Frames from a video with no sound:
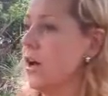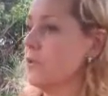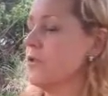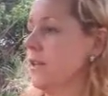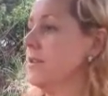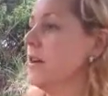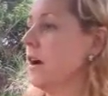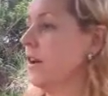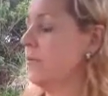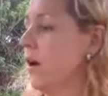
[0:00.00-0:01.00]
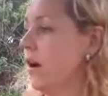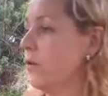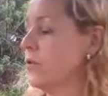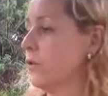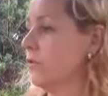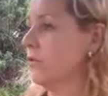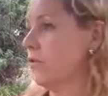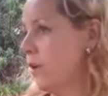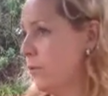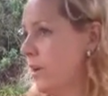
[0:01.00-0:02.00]
I was inside in my house for
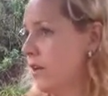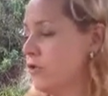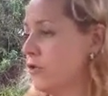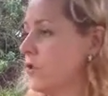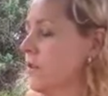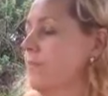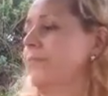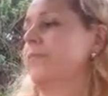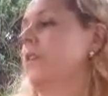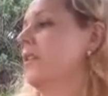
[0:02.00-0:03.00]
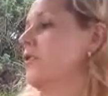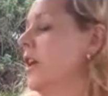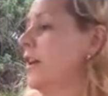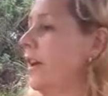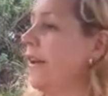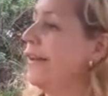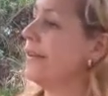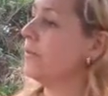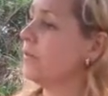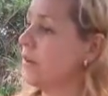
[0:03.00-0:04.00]
3 weeks, just
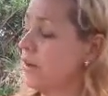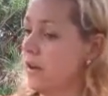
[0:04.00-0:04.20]
shaking,